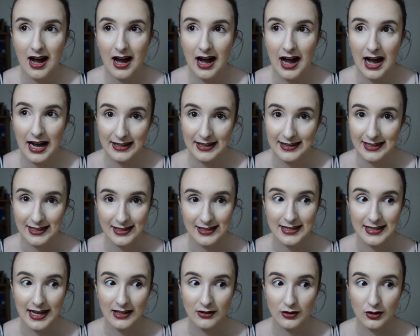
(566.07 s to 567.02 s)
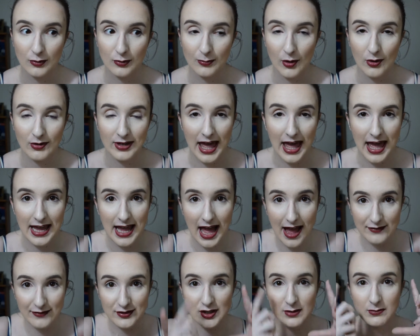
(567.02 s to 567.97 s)
I think it's held up okay.
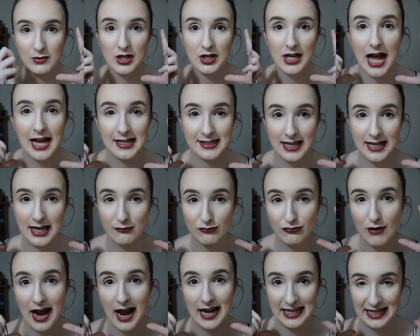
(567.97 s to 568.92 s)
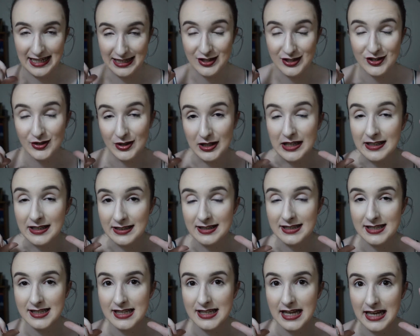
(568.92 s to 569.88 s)
I've zoomed you guys like right in so you can
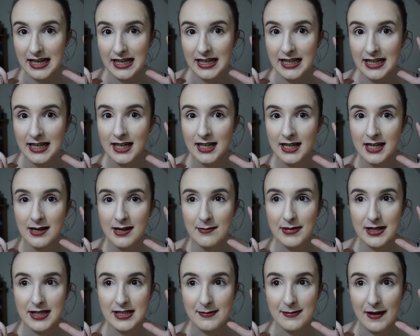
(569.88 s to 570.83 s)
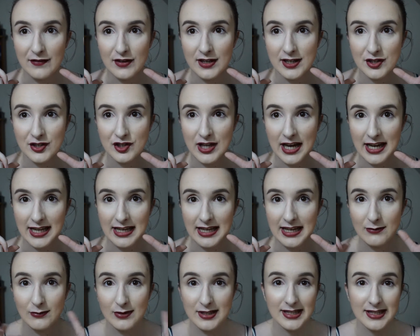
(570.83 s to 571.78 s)
see, because my first
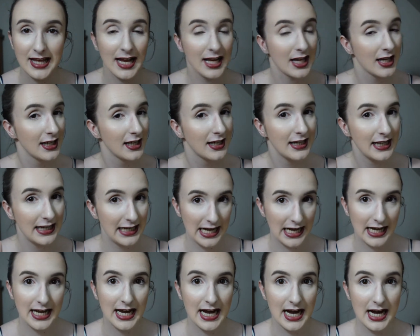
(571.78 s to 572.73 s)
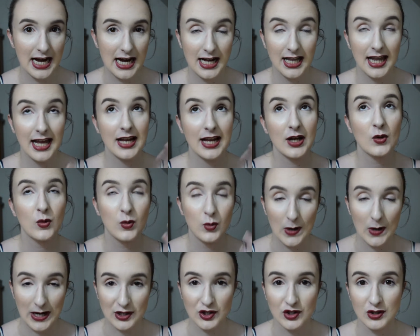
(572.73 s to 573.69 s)
check-in was like in a car, like
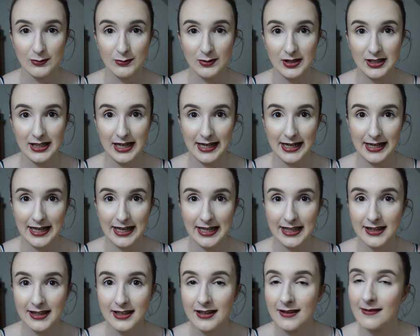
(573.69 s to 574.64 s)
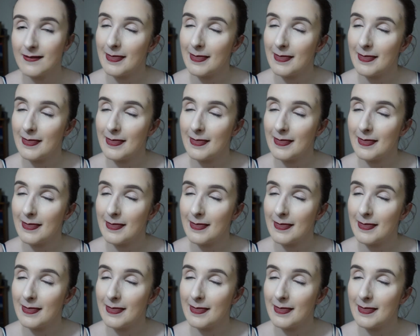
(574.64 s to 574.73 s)
questionable lighting,